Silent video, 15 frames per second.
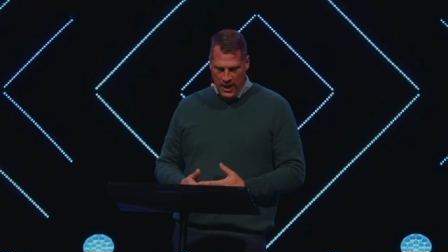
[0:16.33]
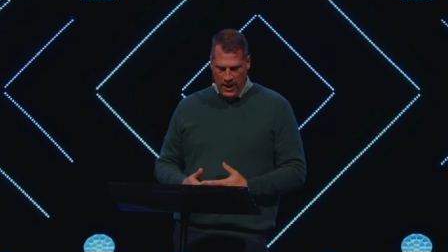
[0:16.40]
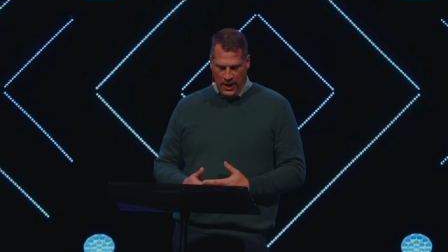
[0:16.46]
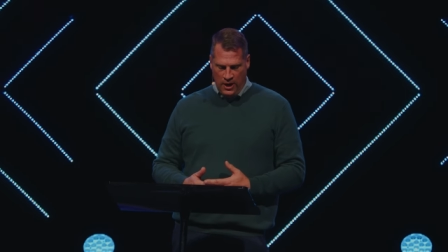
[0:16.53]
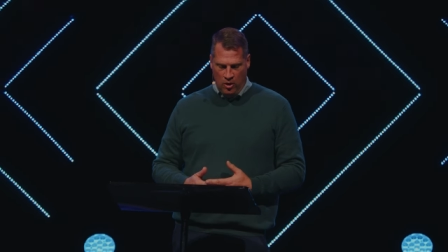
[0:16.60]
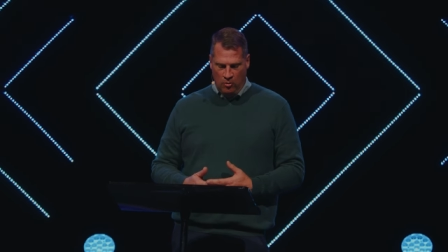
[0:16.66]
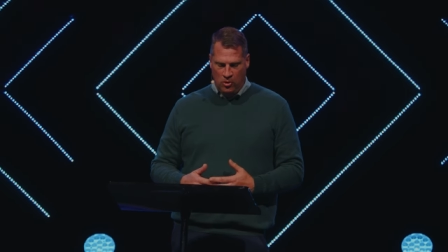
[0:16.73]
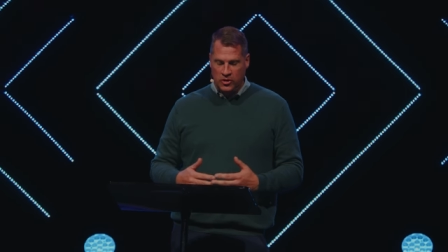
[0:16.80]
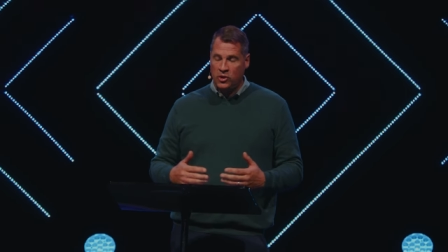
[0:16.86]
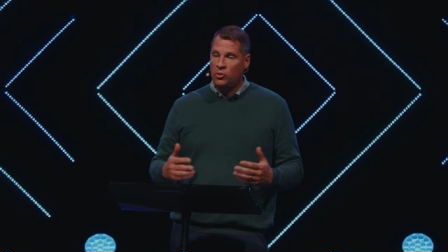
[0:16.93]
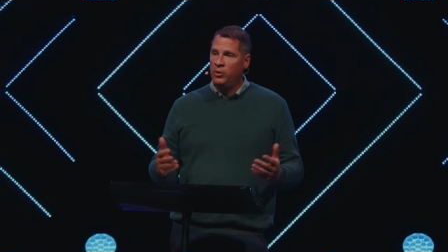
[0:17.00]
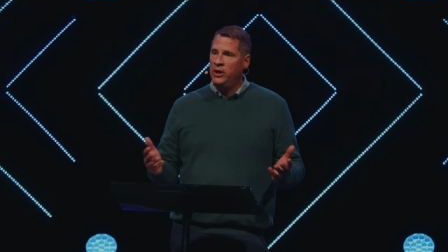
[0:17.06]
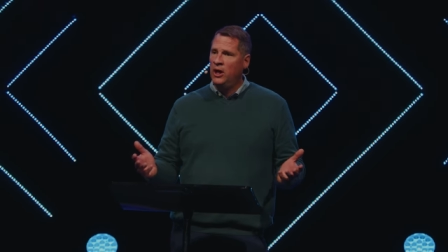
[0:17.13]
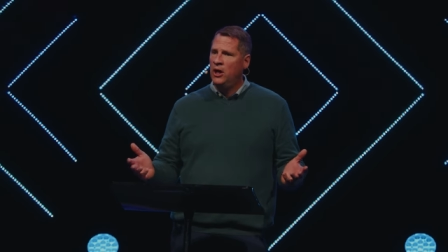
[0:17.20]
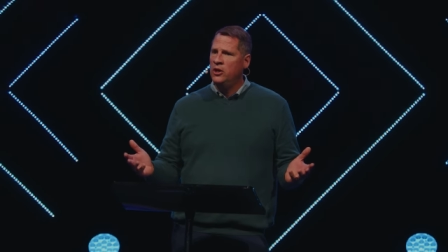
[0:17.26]
And almost
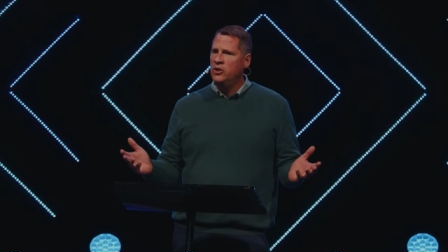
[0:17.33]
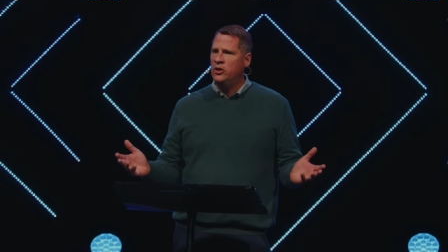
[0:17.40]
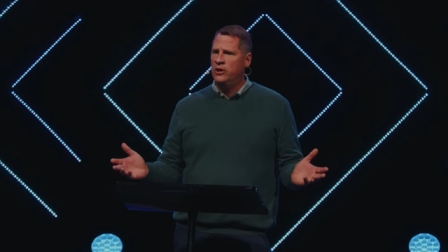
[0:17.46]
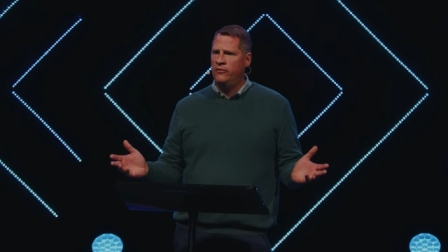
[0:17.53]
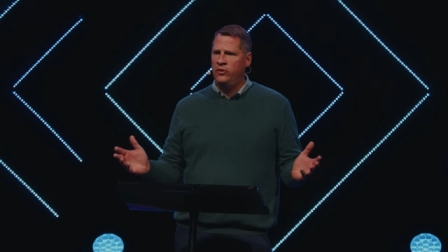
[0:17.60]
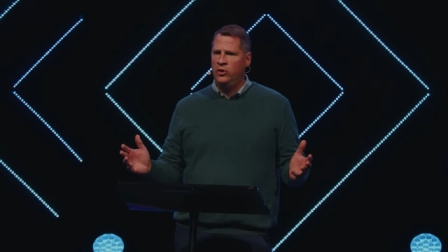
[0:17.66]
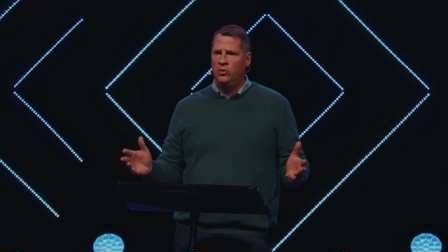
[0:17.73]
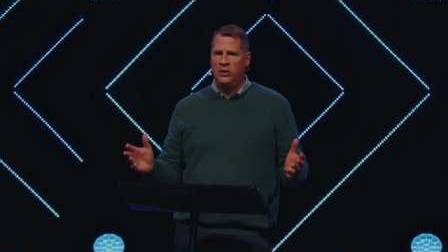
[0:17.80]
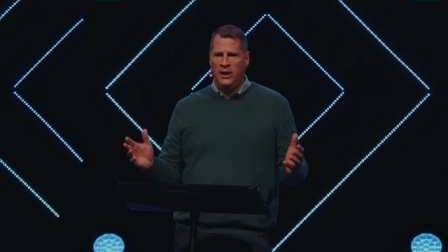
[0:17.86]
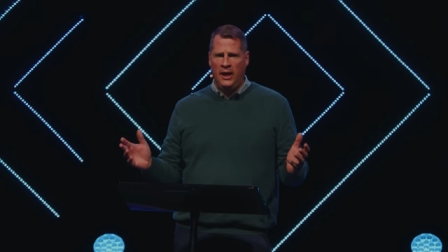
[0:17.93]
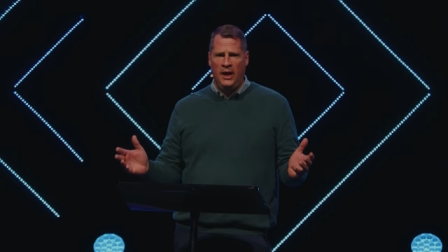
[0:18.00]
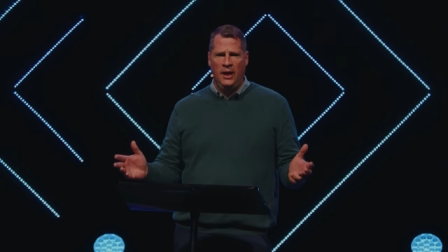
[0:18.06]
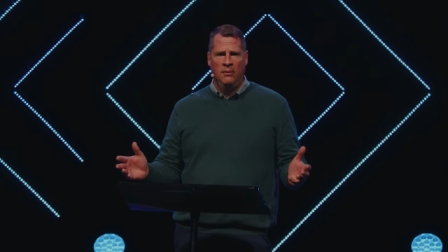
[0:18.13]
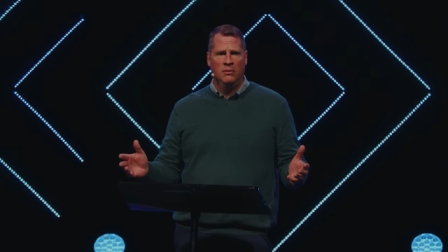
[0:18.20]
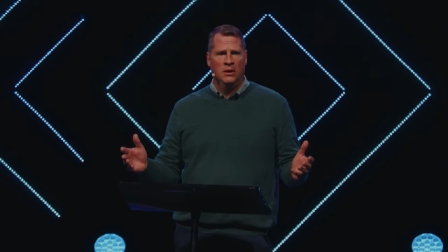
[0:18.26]
300 of you
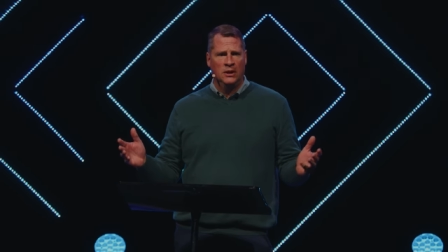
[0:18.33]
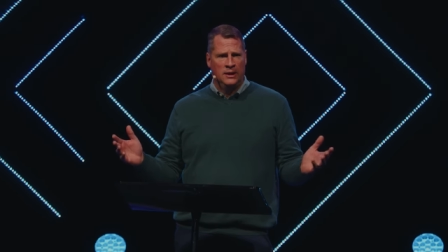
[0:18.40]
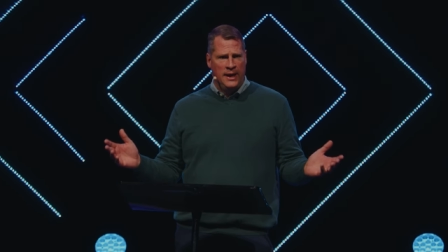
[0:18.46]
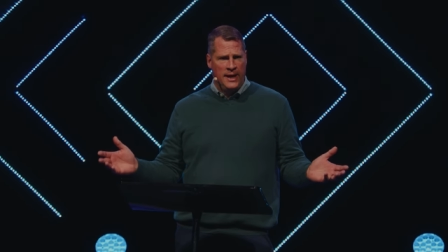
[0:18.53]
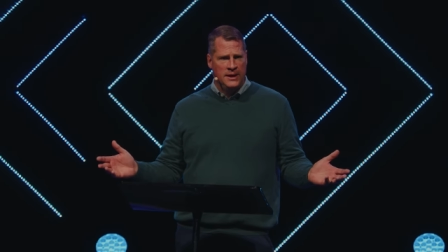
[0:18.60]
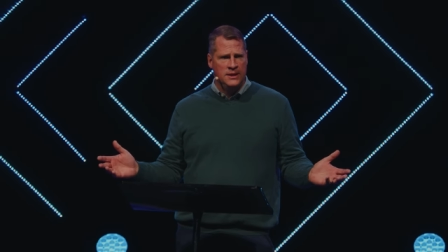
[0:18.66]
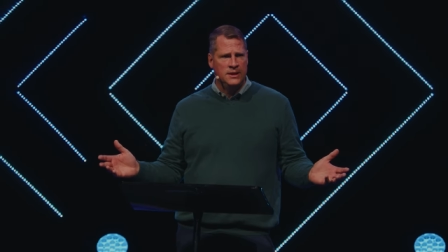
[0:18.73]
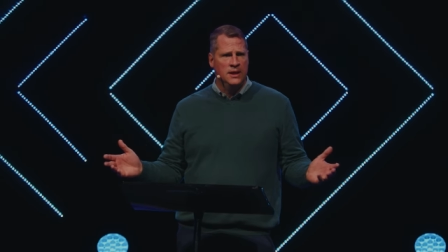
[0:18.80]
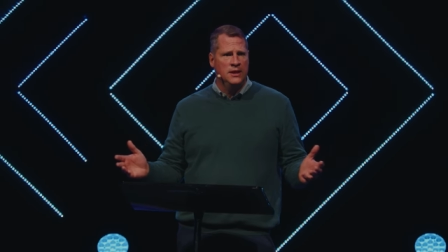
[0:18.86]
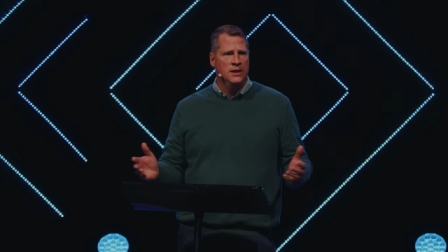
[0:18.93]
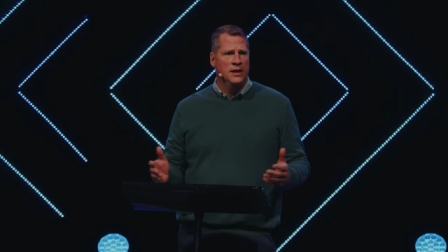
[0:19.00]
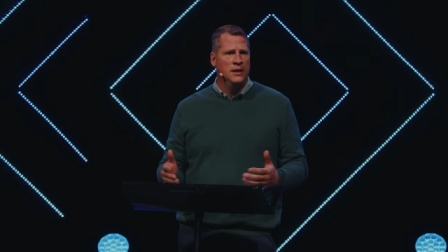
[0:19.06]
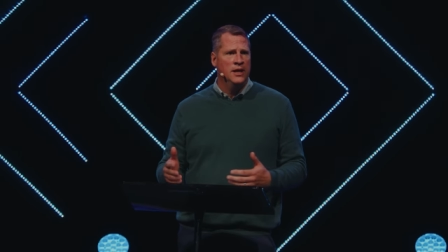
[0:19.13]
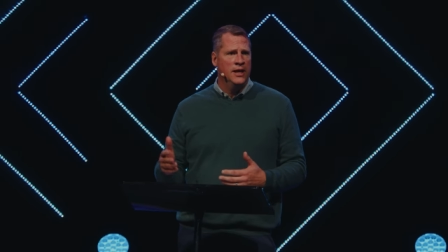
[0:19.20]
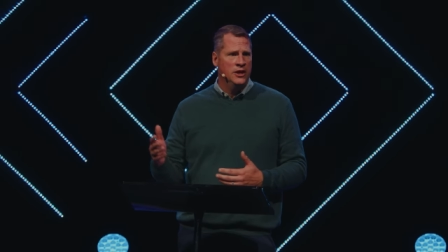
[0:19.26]
came last
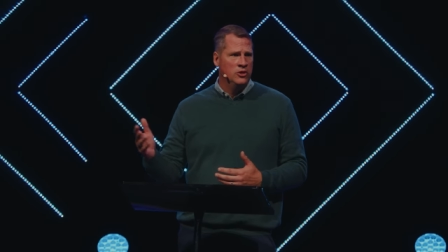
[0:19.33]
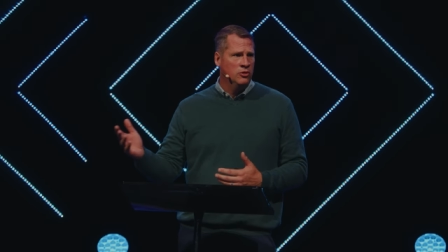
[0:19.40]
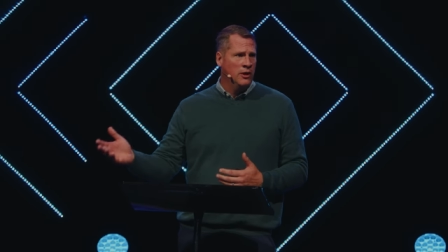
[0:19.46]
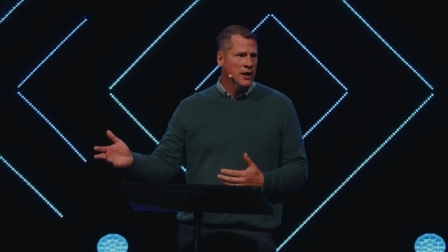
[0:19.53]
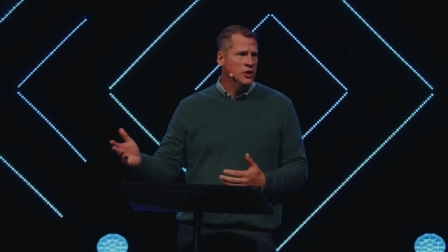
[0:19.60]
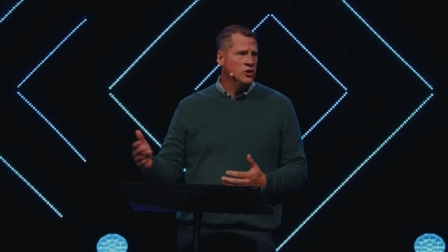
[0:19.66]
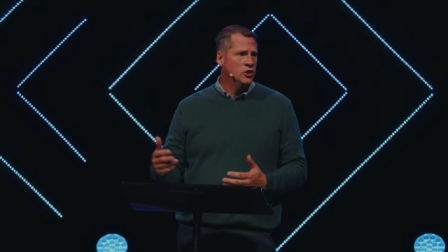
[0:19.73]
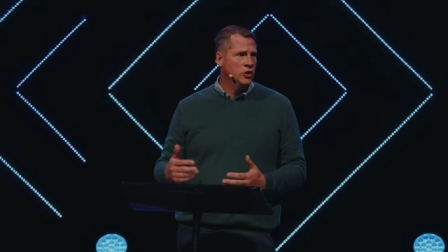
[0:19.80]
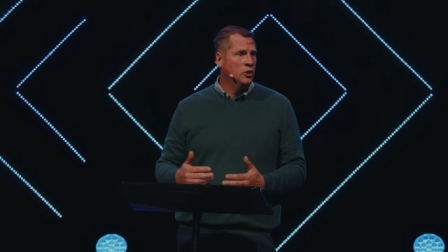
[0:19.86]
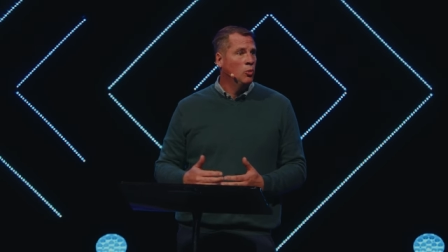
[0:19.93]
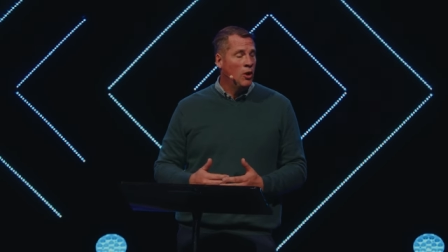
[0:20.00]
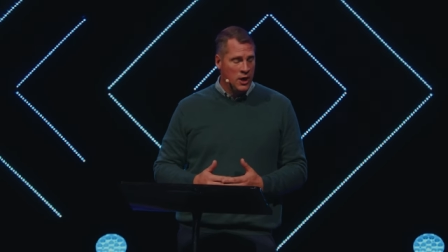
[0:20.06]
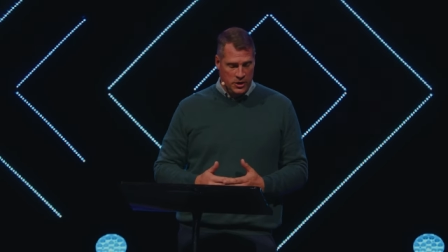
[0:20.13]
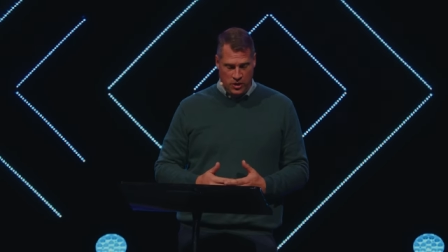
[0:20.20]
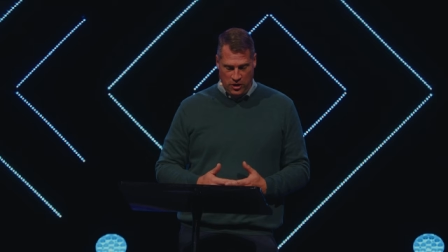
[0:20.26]
Sunday night to actually
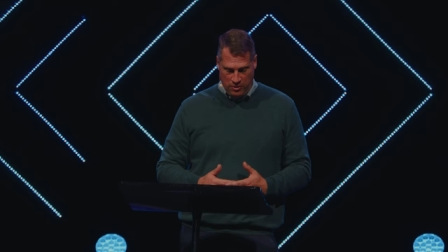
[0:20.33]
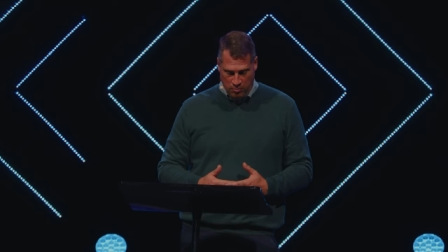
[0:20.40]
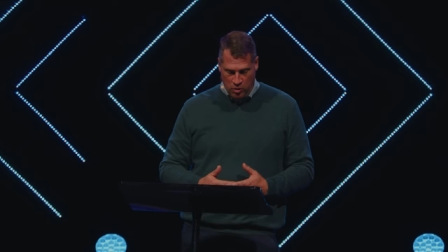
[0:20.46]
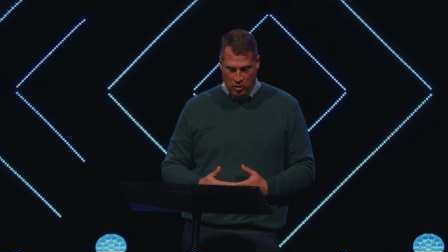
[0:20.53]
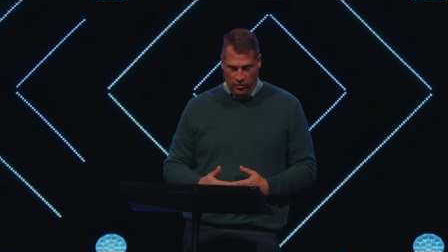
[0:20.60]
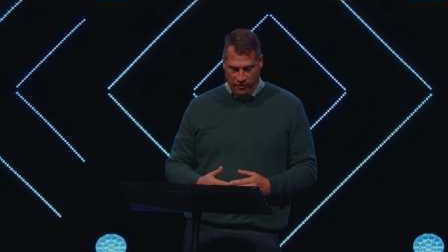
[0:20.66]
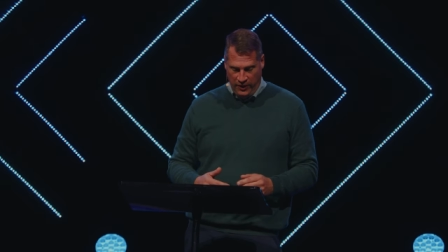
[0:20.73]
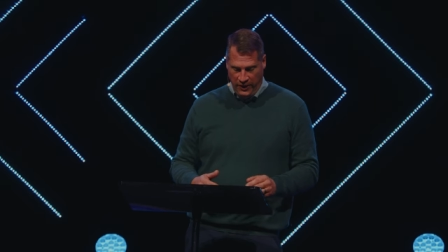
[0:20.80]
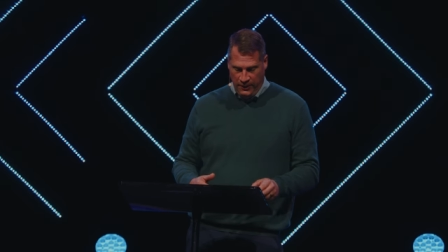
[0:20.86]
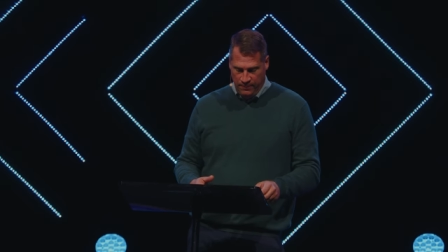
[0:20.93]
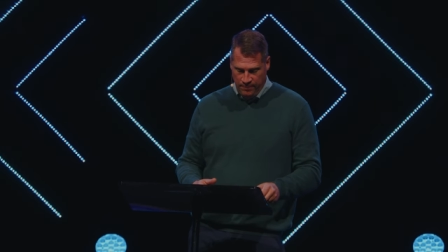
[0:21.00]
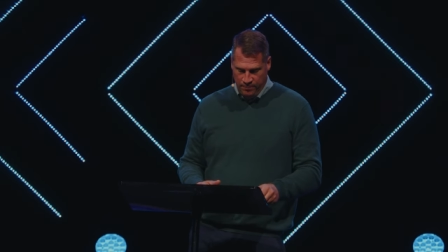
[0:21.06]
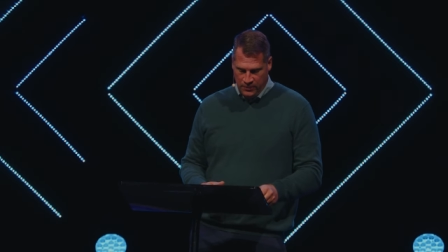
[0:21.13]
watch the movie.